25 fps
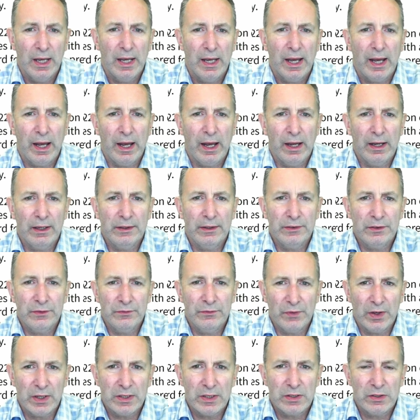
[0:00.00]
and
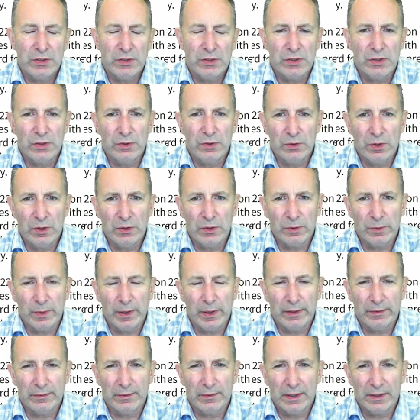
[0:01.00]
investors who know their way
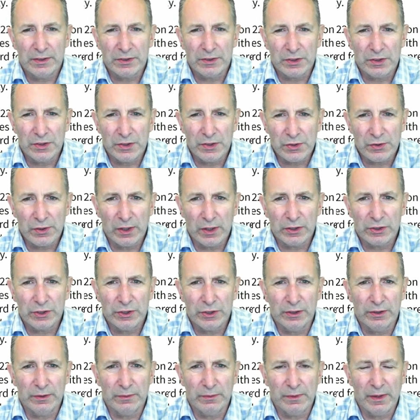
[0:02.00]
around
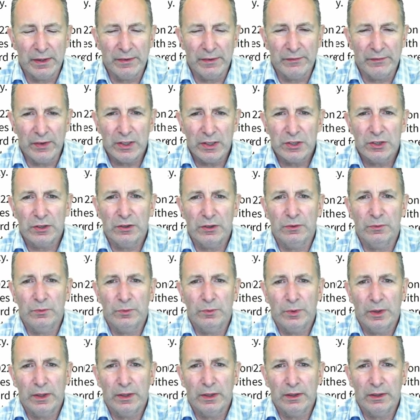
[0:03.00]
construction and renovation
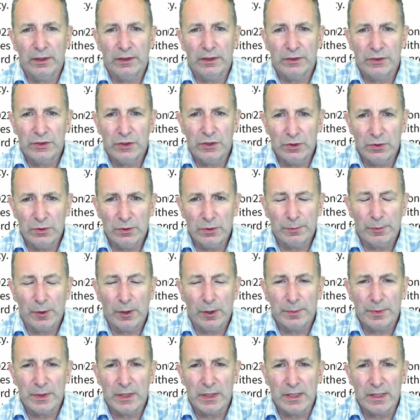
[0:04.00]
will do the
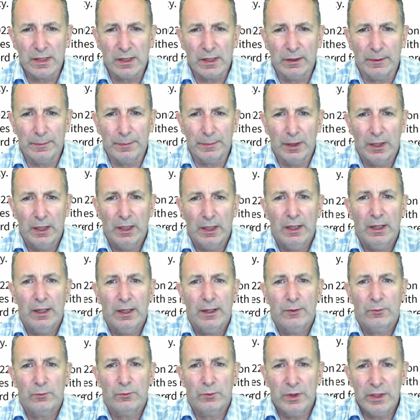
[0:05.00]
properties up,
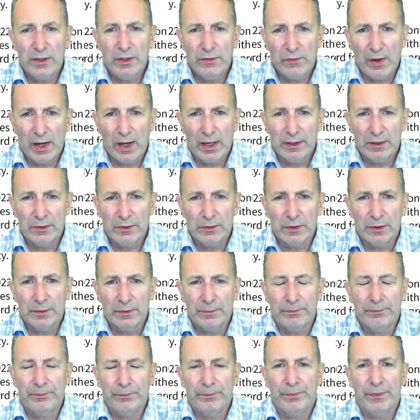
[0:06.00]
revalue
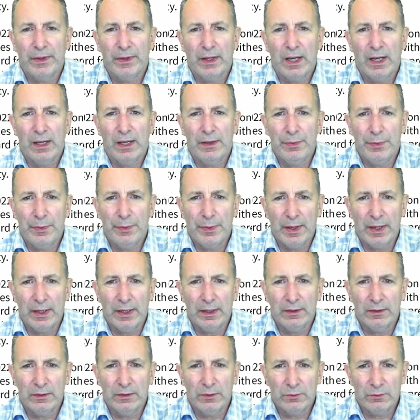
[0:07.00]
them, and
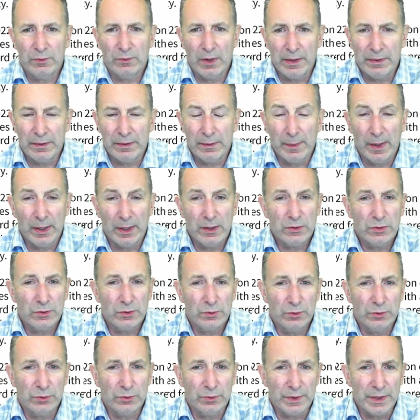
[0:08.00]
then rent them out
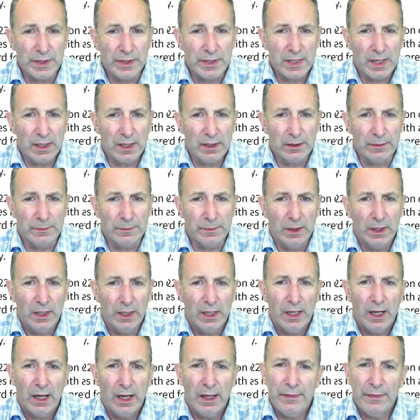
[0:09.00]
or resell them. And